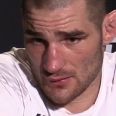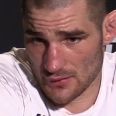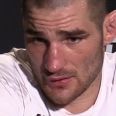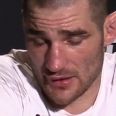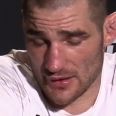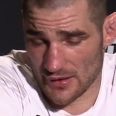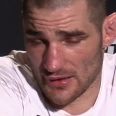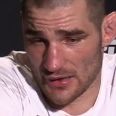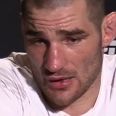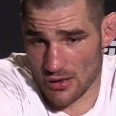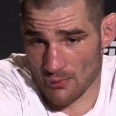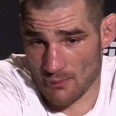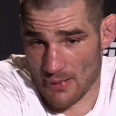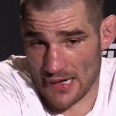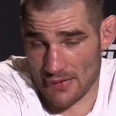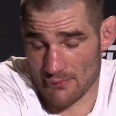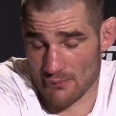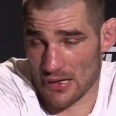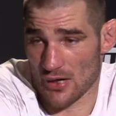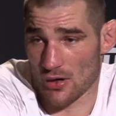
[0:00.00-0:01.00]
you know,
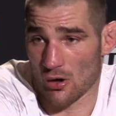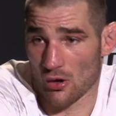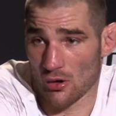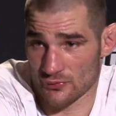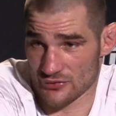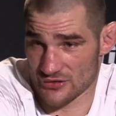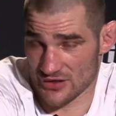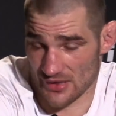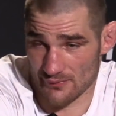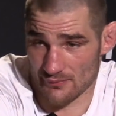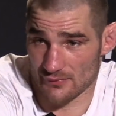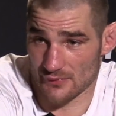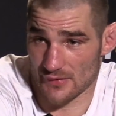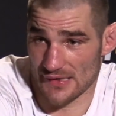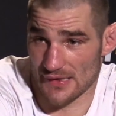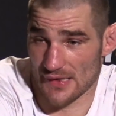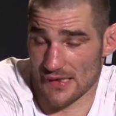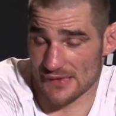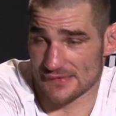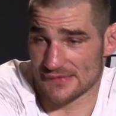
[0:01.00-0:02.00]
my, my home gym
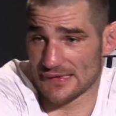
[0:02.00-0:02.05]
is